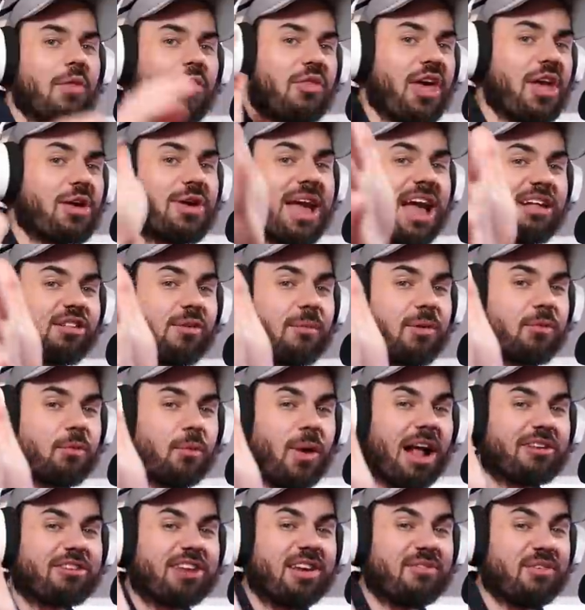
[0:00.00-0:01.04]
Thank you guys so much for
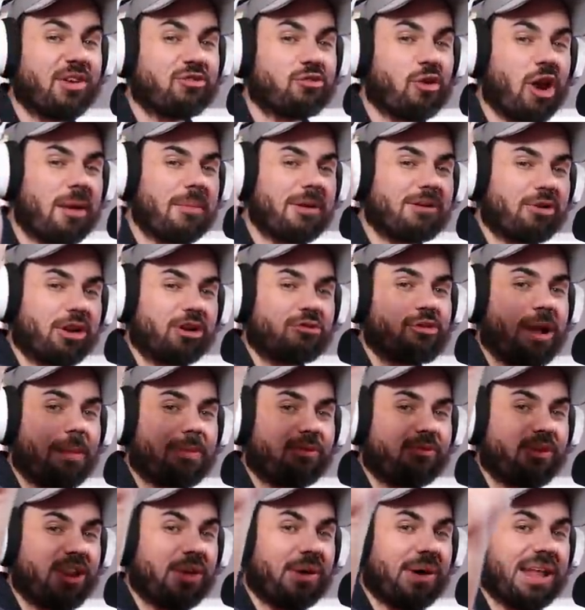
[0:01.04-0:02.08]
watching. If you enjoyed it, make sure to drop
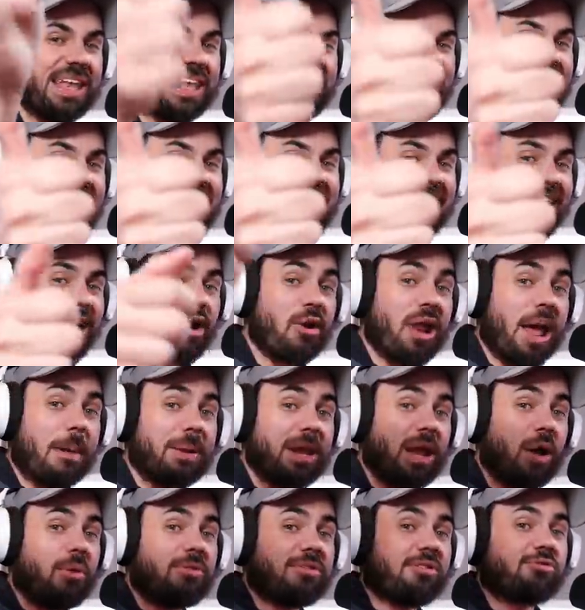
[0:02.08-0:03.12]
this video a like and go down
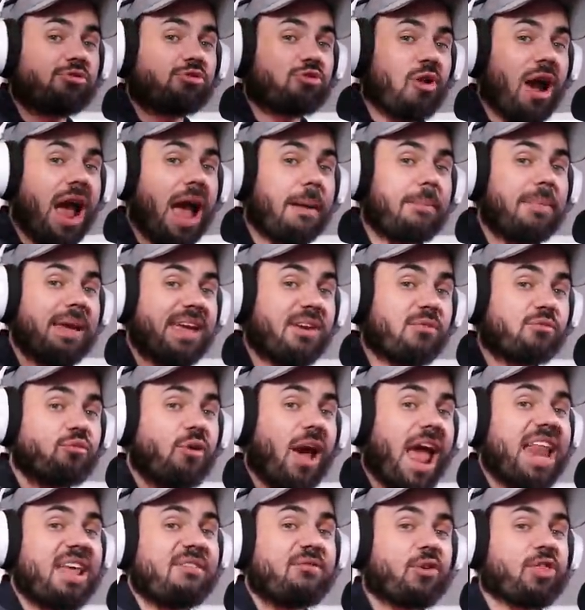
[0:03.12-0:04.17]
below and subscribe and get
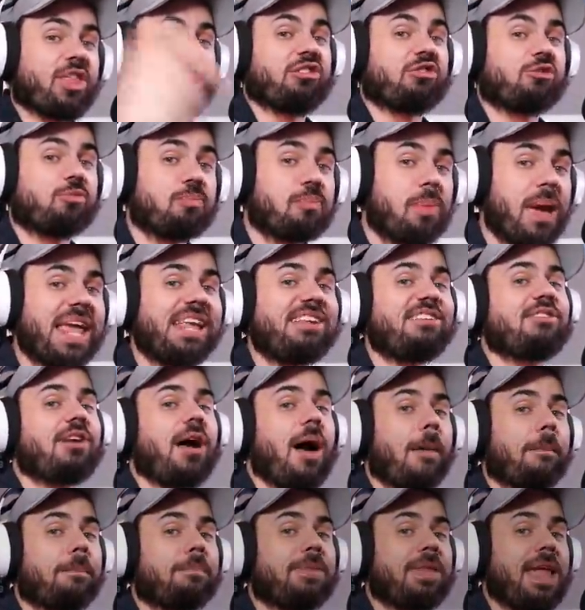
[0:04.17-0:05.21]
ready for the space
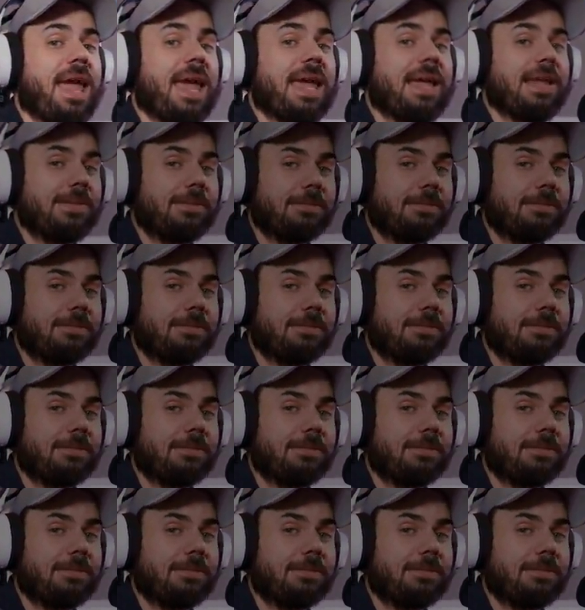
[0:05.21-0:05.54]
update.